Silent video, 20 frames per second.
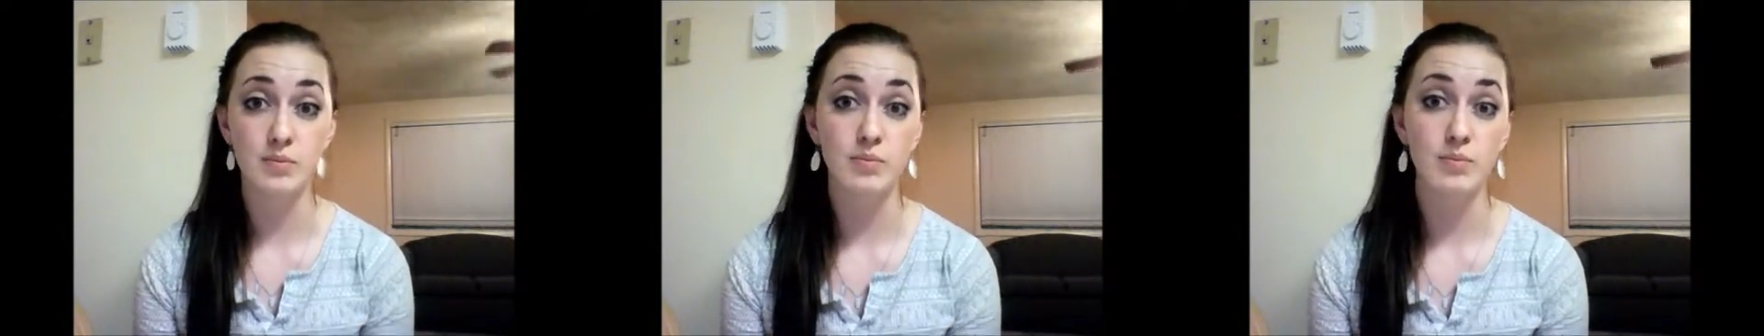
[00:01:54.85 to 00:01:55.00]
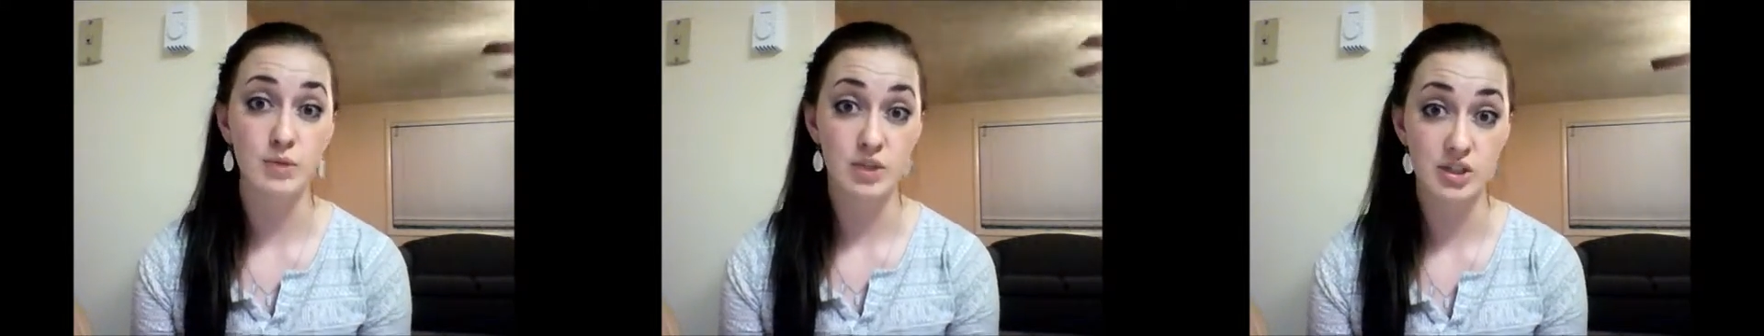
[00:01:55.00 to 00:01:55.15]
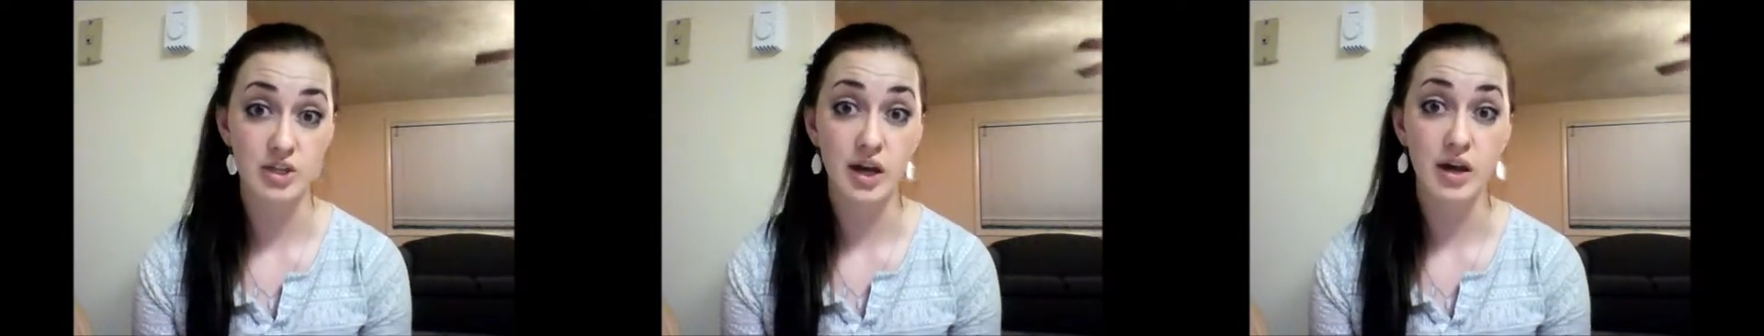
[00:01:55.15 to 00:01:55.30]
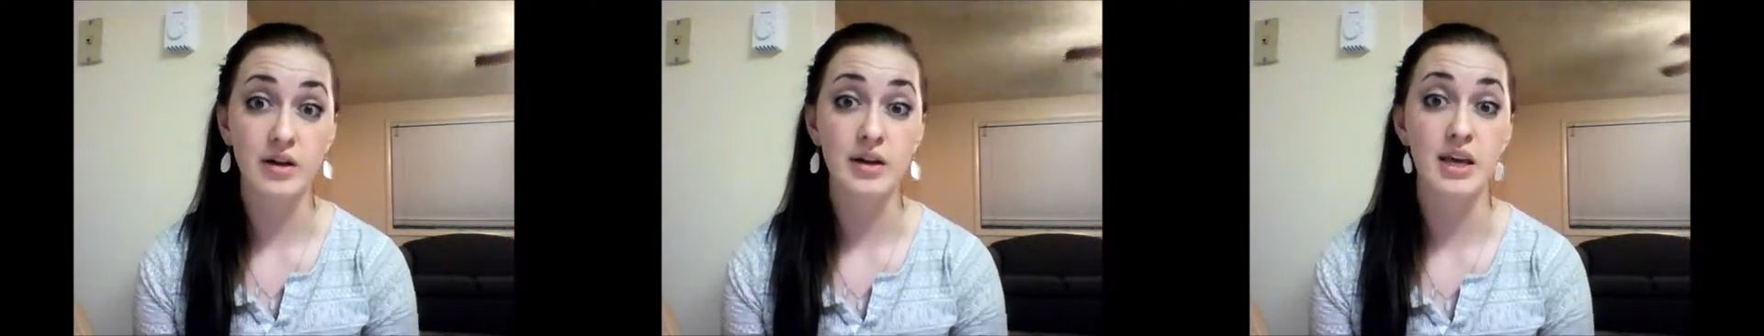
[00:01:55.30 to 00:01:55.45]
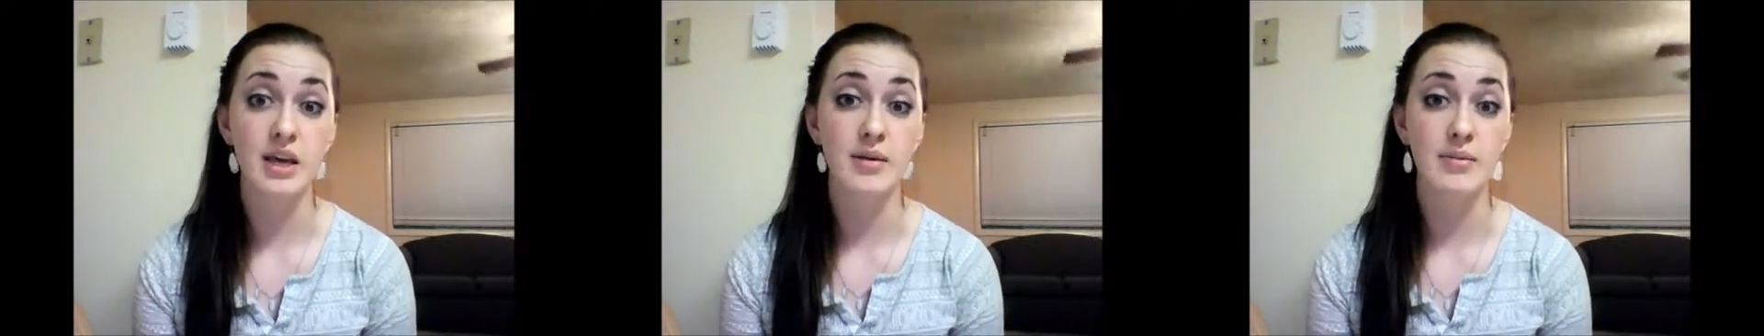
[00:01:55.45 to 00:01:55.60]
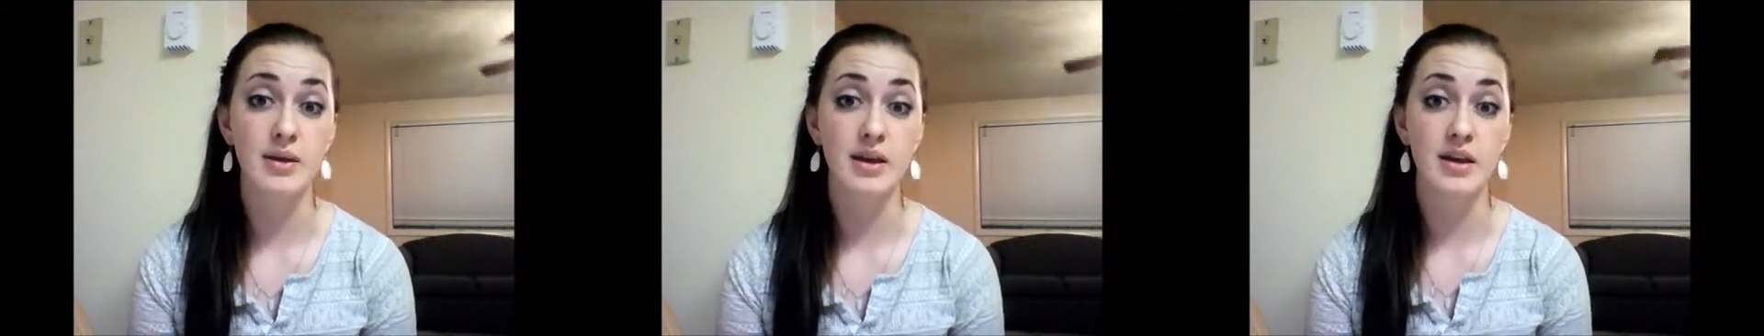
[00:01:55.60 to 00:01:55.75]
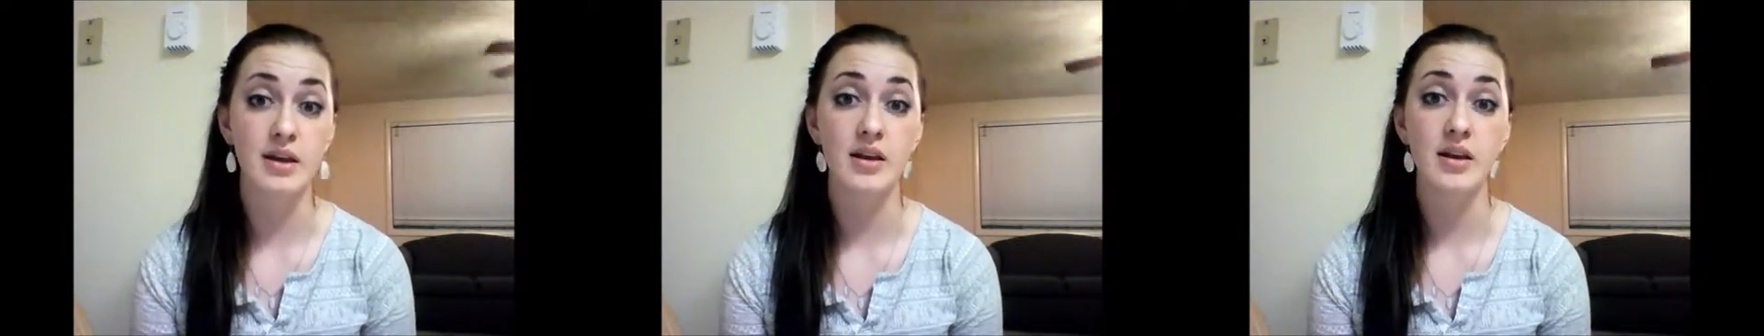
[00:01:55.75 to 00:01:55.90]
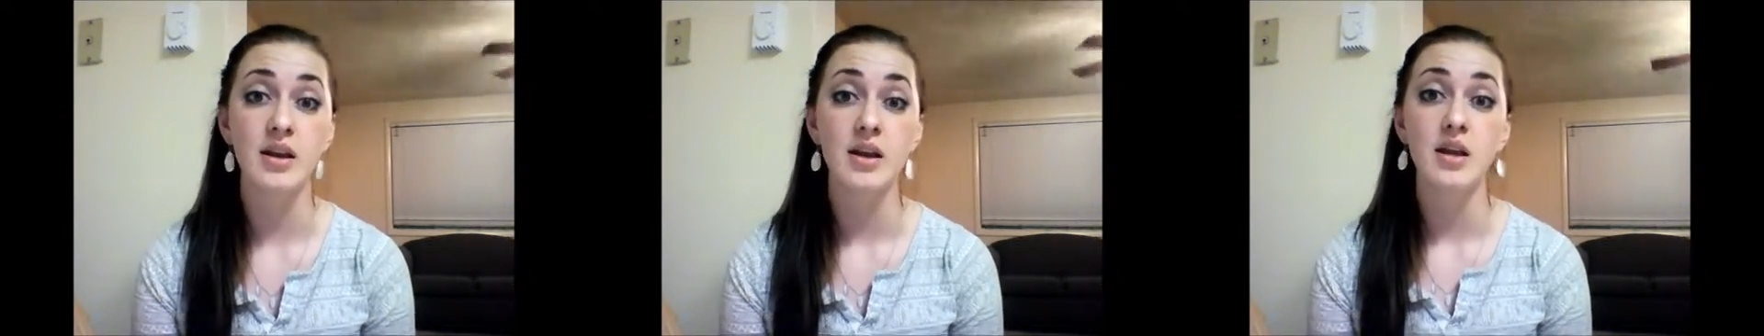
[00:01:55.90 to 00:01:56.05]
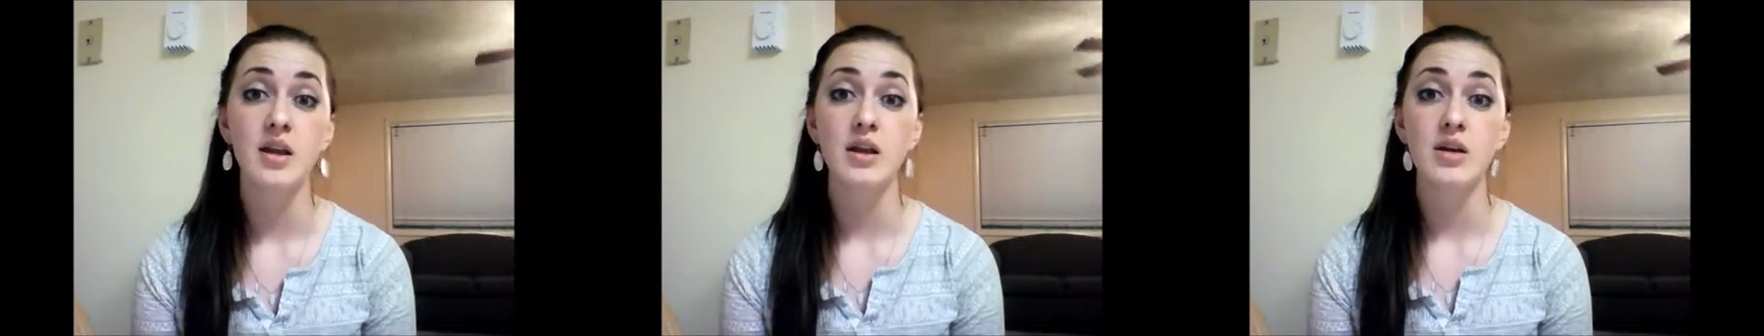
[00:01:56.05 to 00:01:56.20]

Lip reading: Michelle came in,